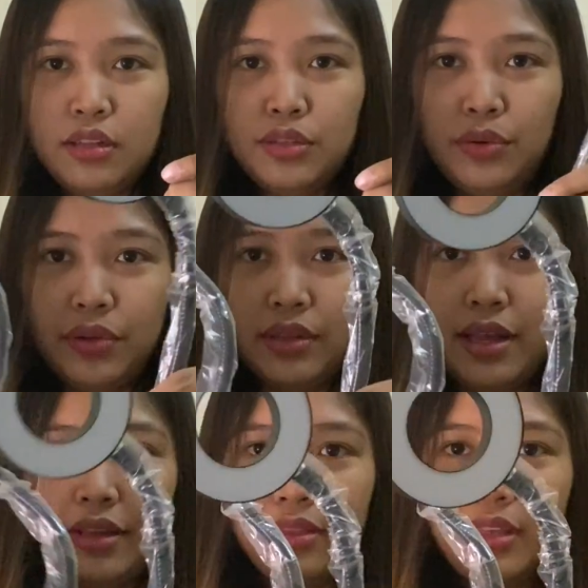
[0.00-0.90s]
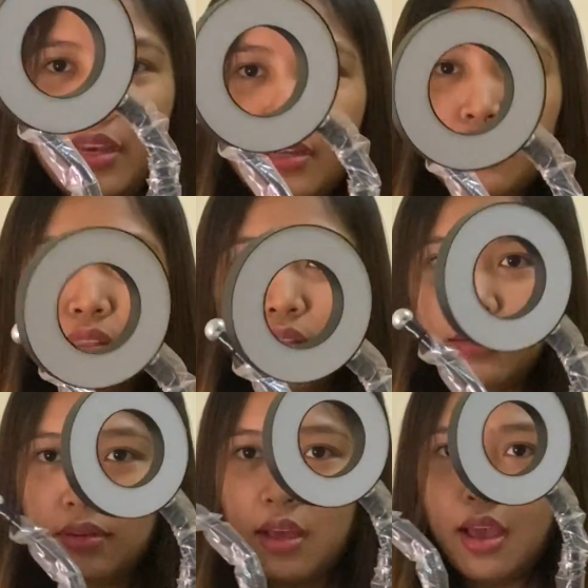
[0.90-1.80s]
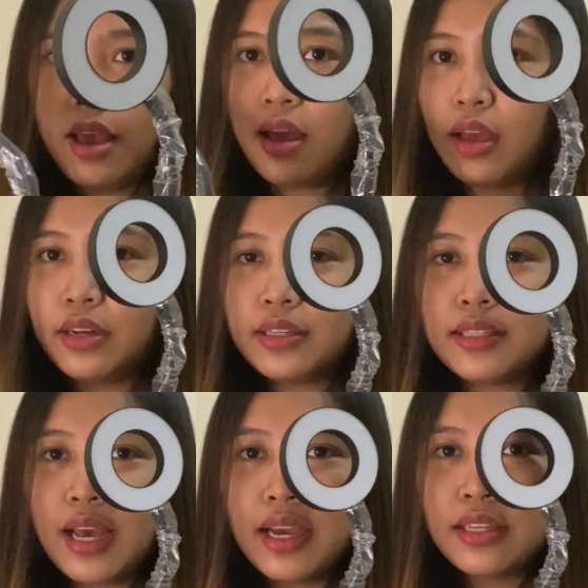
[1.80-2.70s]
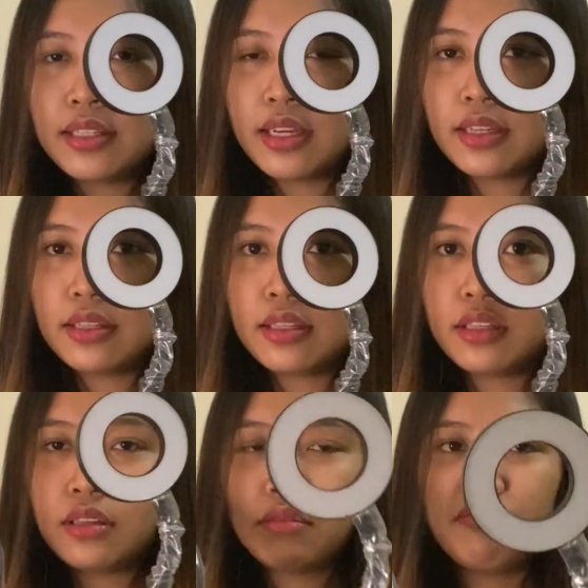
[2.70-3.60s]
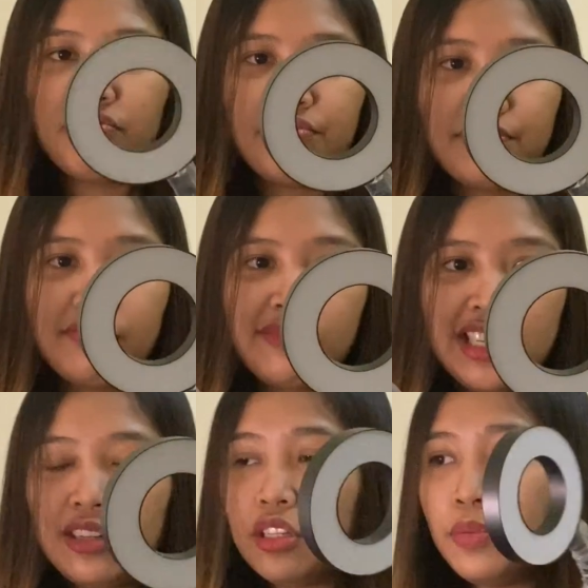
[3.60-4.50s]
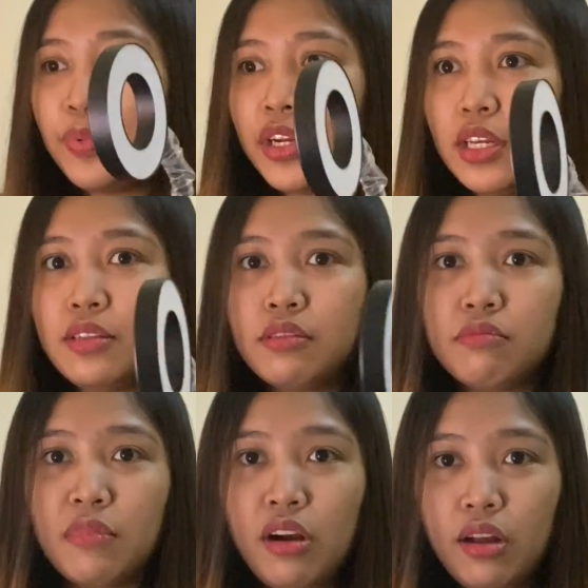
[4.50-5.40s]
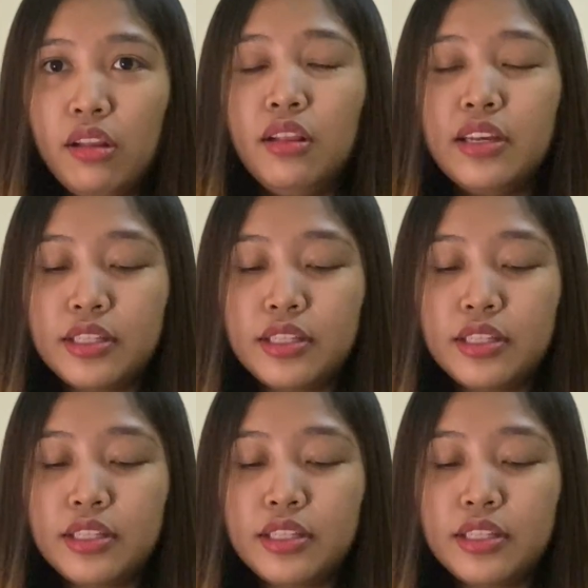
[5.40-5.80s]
Do it like this. And the size is just pretty small.